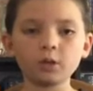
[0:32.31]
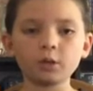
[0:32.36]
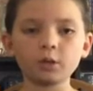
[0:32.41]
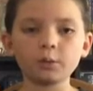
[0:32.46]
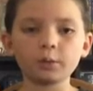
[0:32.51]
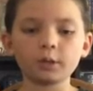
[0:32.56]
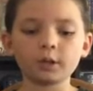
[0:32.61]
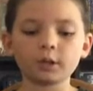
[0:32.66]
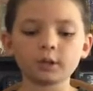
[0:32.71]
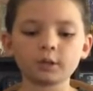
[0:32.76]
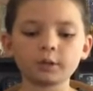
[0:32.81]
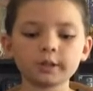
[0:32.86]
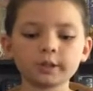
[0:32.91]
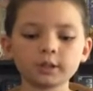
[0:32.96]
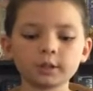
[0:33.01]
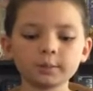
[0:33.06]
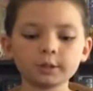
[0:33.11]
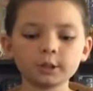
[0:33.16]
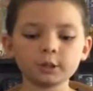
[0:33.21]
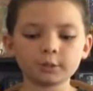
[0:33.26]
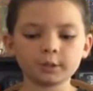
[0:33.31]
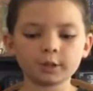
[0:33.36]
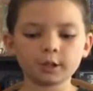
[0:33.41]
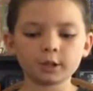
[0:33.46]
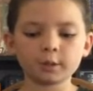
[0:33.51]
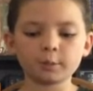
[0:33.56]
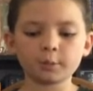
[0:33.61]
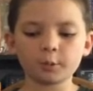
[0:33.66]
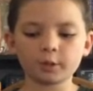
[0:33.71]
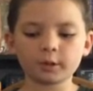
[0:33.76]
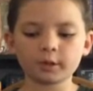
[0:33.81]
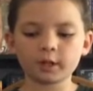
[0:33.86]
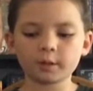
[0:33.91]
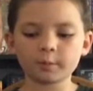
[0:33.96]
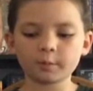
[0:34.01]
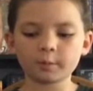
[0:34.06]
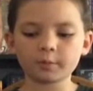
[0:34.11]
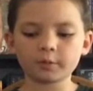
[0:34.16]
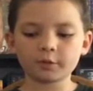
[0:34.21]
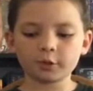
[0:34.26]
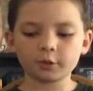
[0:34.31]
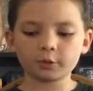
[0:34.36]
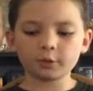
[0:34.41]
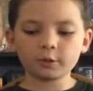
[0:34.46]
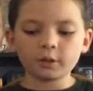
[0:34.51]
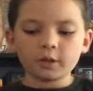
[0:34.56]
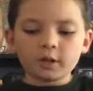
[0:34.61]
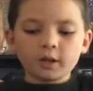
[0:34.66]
we are going to be doing a board game review